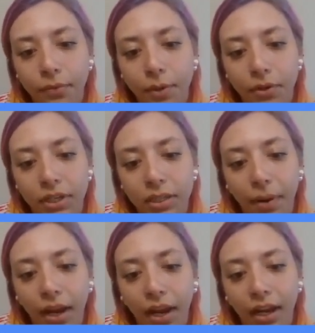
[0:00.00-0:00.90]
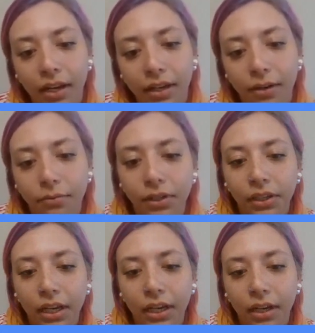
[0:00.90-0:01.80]
participate and
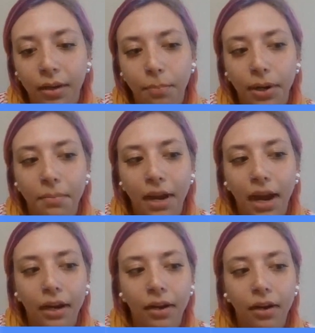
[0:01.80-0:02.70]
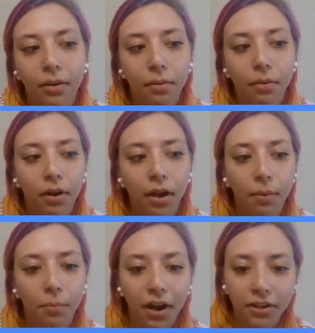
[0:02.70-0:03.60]
really bring back my
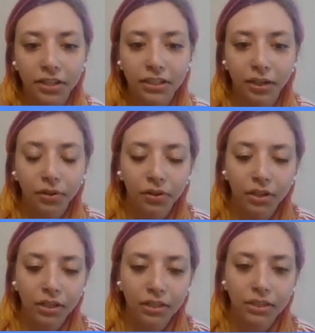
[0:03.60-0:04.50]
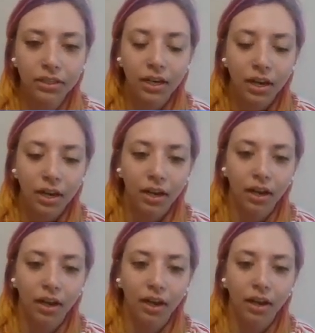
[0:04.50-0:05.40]
artistic abilities,
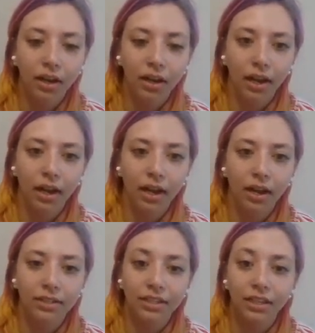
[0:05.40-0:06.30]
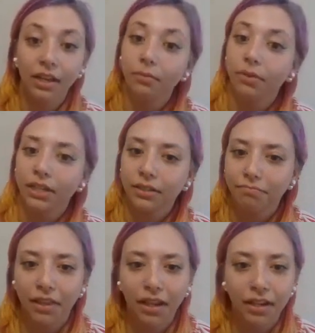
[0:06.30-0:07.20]
and
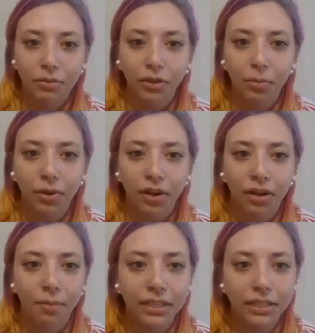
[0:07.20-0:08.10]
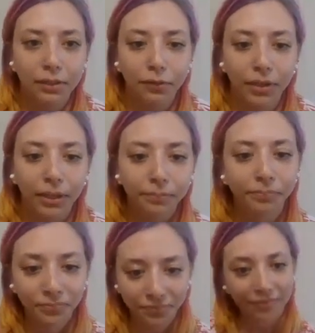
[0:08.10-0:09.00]
that's really been amazing for me.
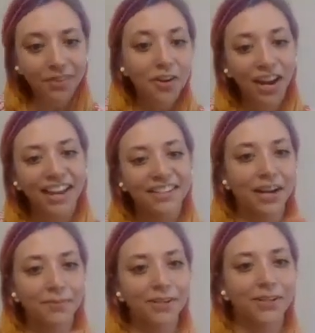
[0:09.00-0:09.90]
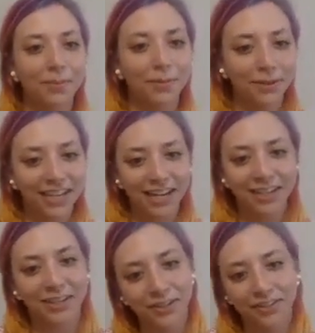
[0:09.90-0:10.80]
Okay, so now I'm going to talk about stage
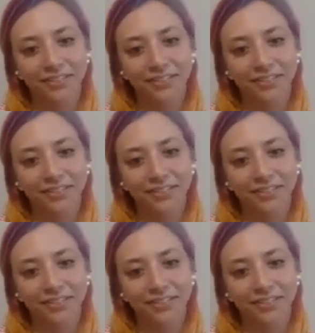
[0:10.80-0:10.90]
two.